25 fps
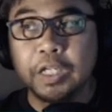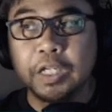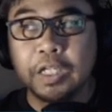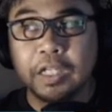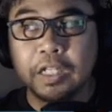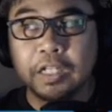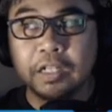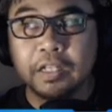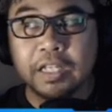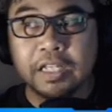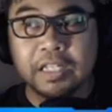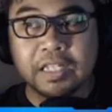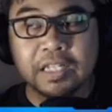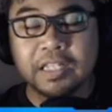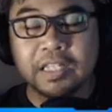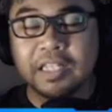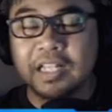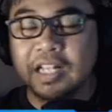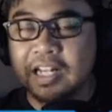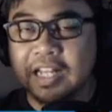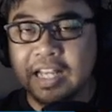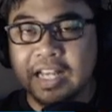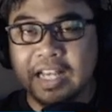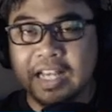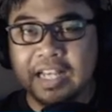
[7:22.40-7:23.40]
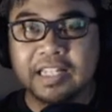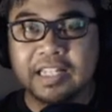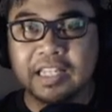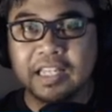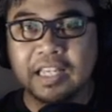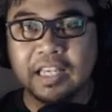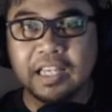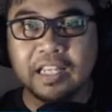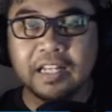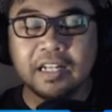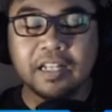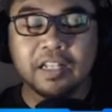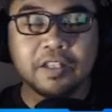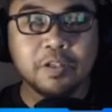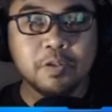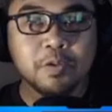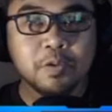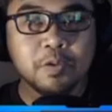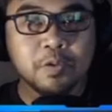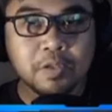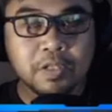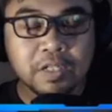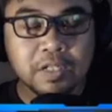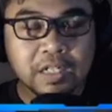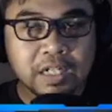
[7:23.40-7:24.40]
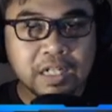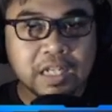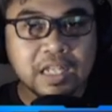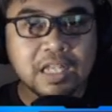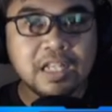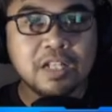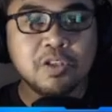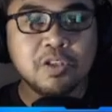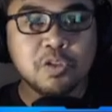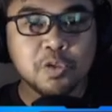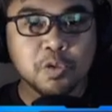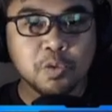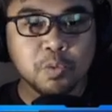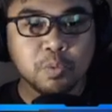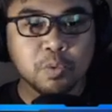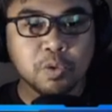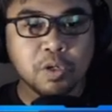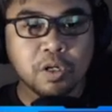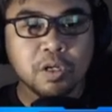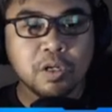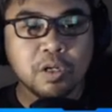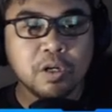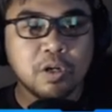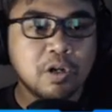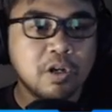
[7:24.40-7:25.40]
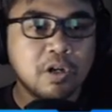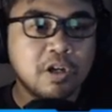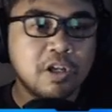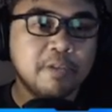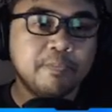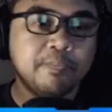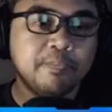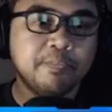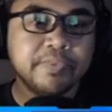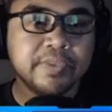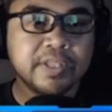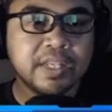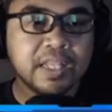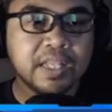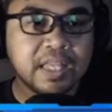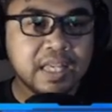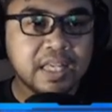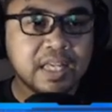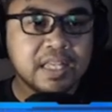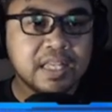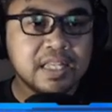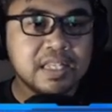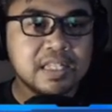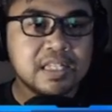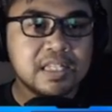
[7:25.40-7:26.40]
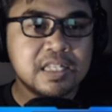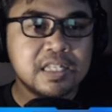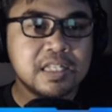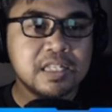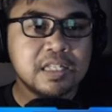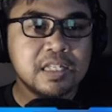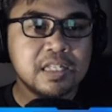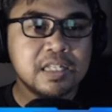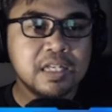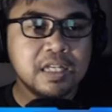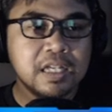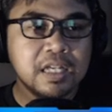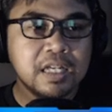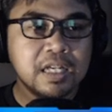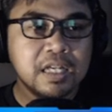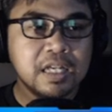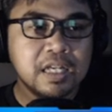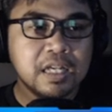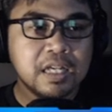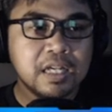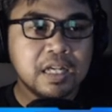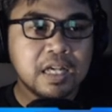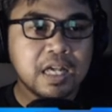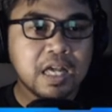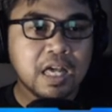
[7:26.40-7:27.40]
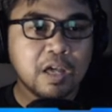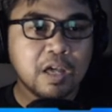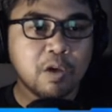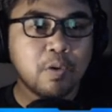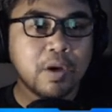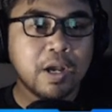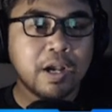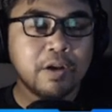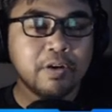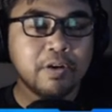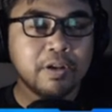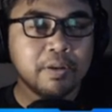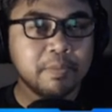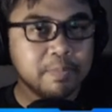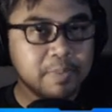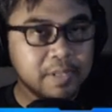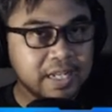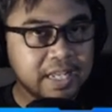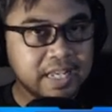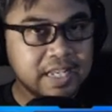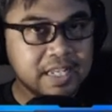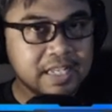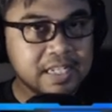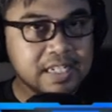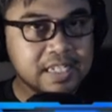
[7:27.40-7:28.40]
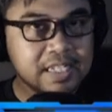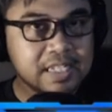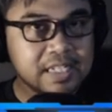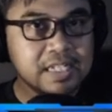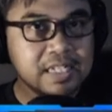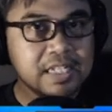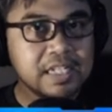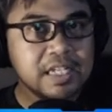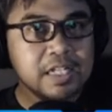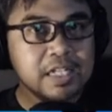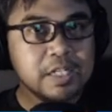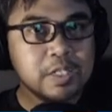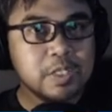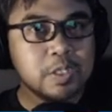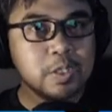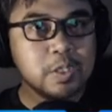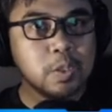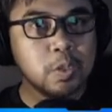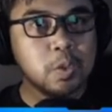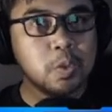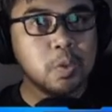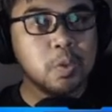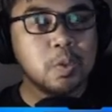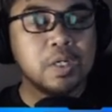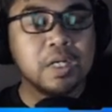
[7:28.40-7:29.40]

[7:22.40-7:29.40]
this is the last key that you need to work on is acquiring place. So